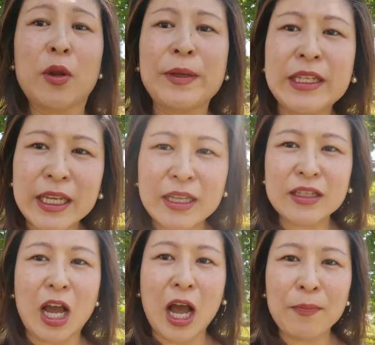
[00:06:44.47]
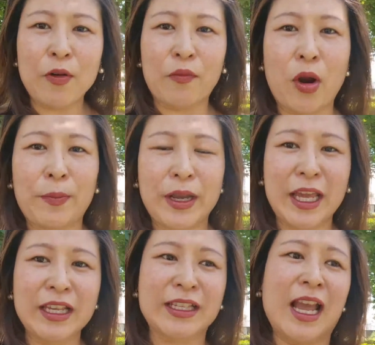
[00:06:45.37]
particular type of
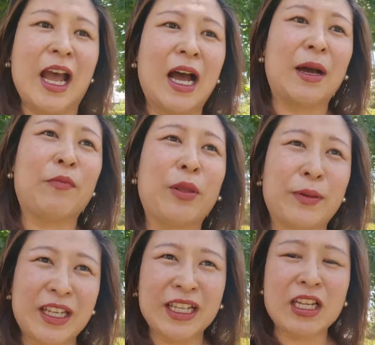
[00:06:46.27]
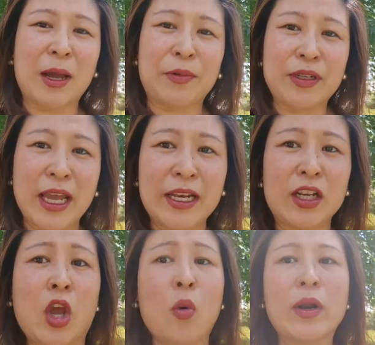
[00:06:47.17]
properties with a particular type of tenant?